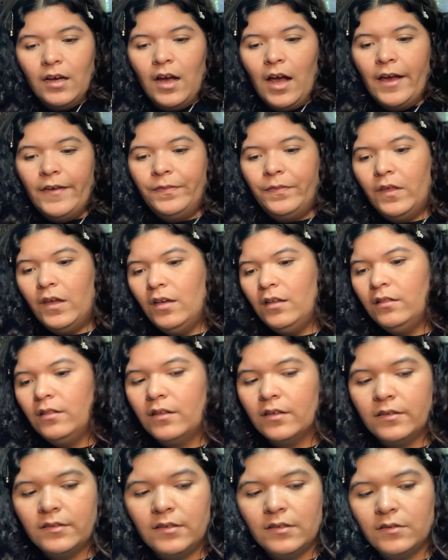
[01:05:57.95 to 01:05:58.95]
I think
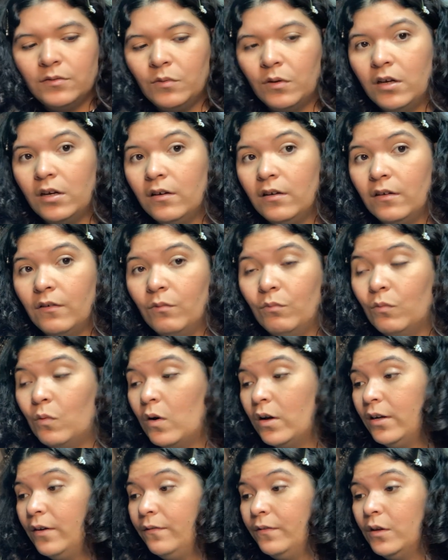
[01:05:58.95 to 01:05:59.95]
this is one
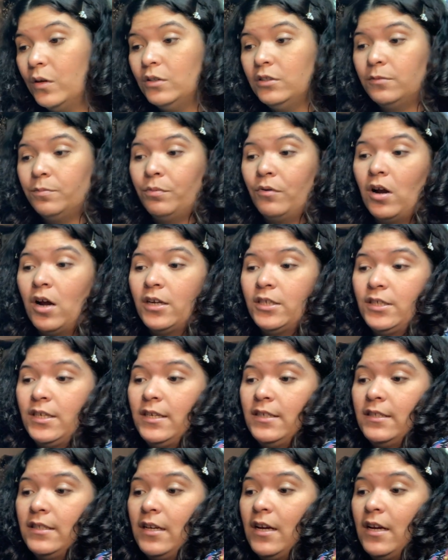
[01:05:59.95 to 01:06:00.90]
of those projects